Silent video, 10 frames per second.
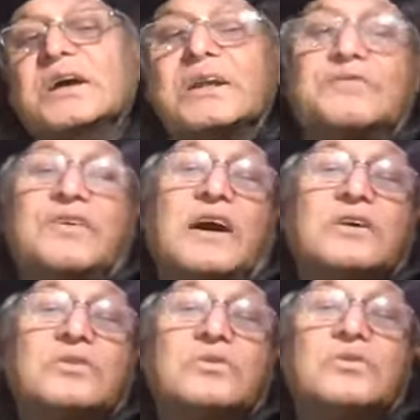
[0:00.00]
refer
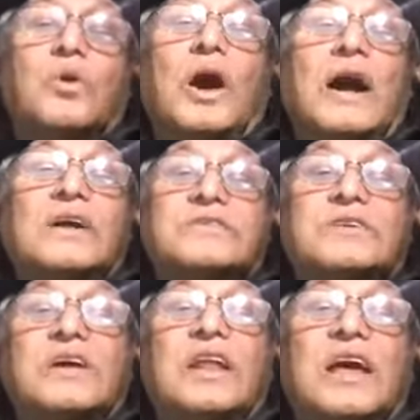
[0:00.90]
to white
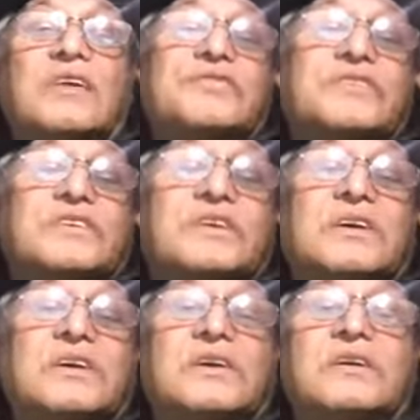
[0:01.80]
left,
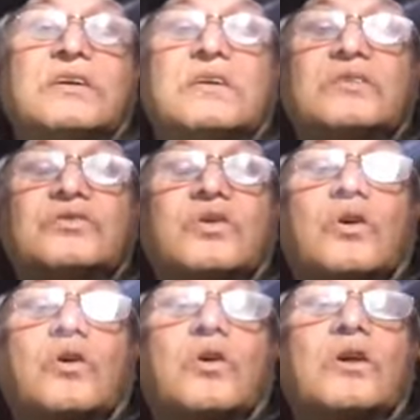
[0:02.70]

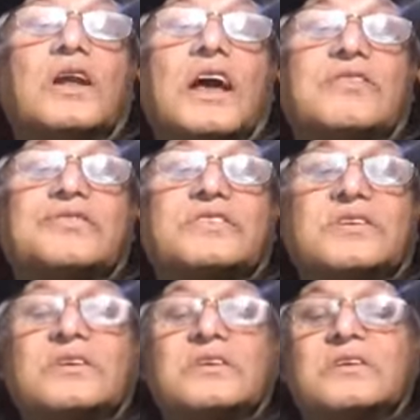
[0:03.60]
so-called left
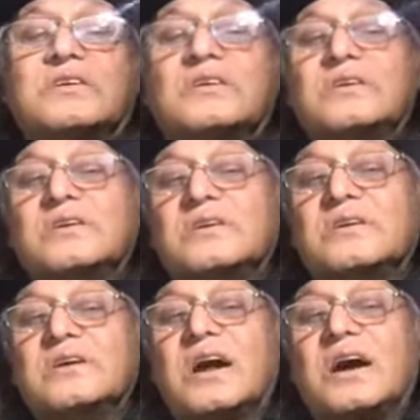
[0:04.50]

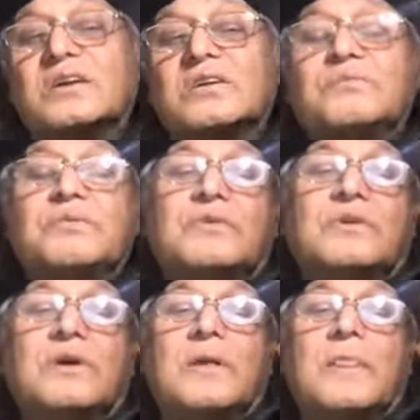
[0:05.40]
kind of
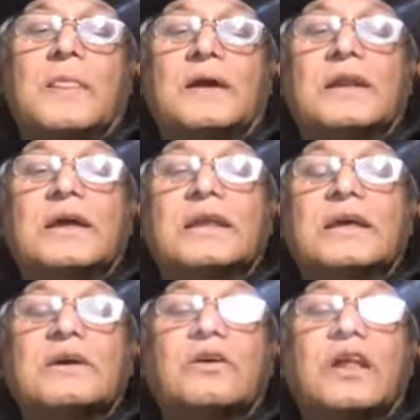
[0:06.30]

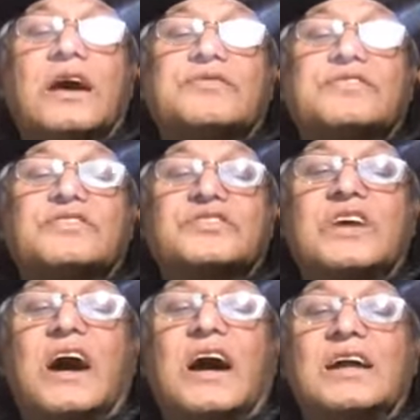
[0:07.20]
leaning or
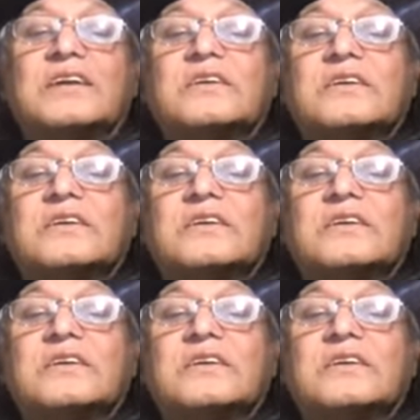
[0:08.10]
left-styled